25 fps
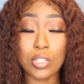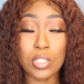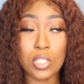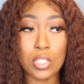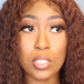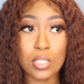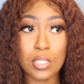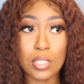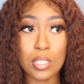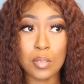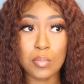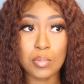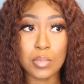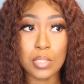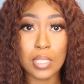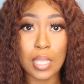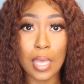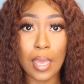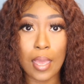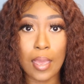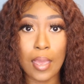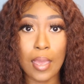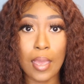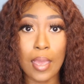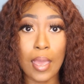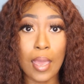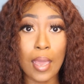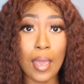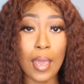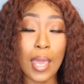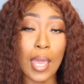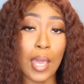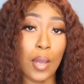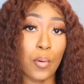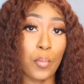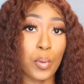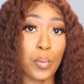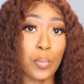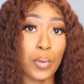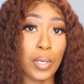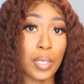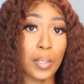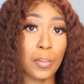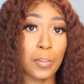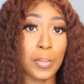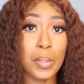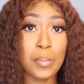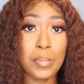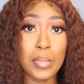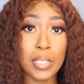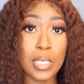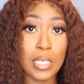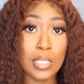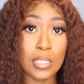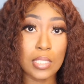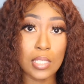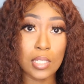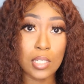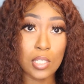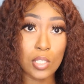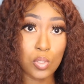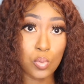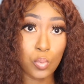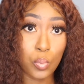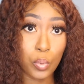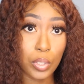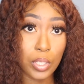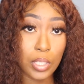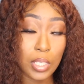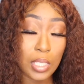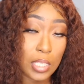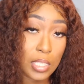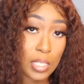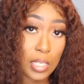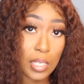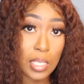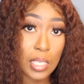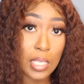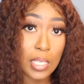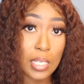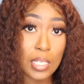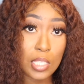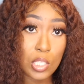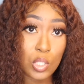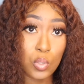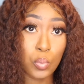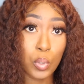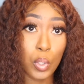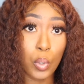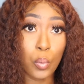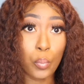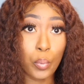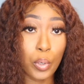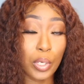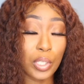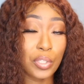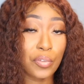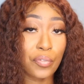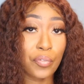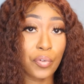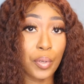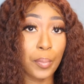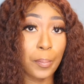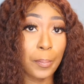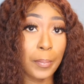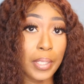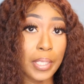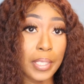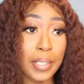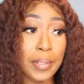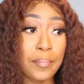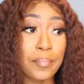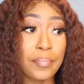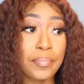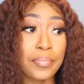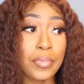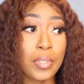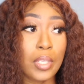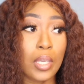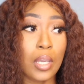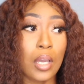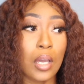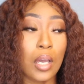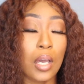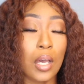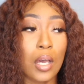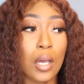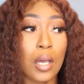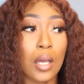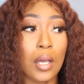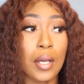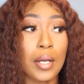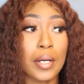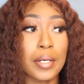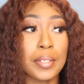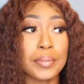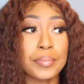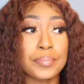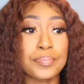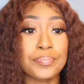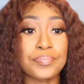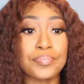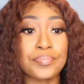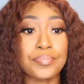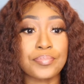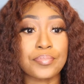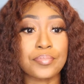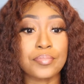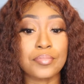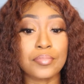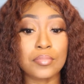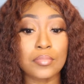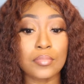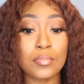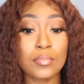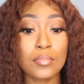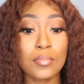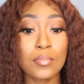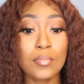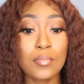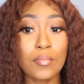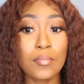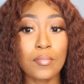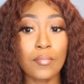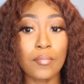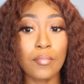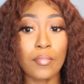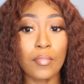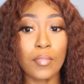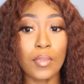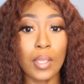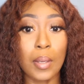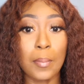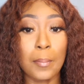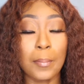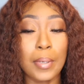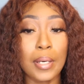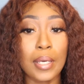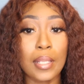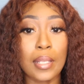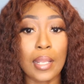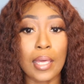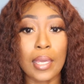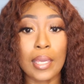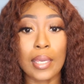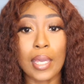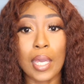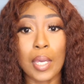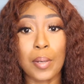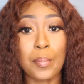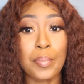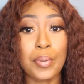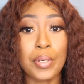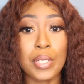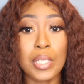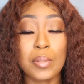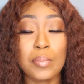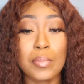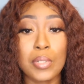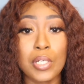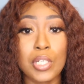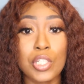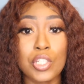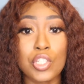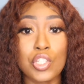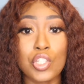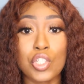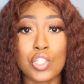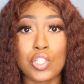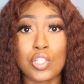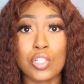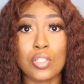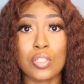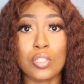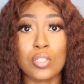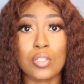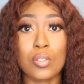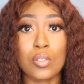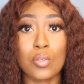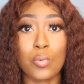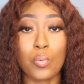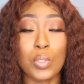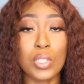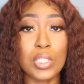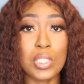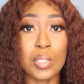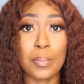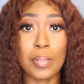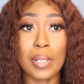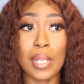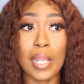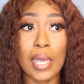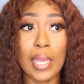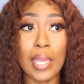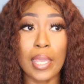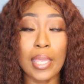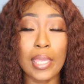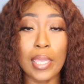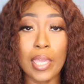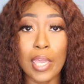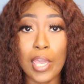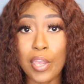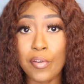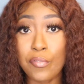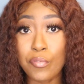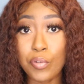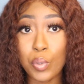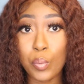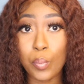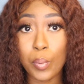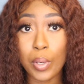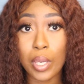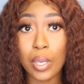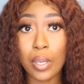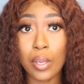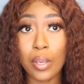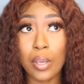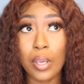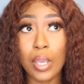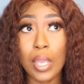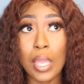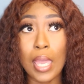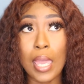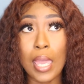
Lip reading: just tips that I would recommend because it is what worked for me. But like I pretty much was applying everywhere,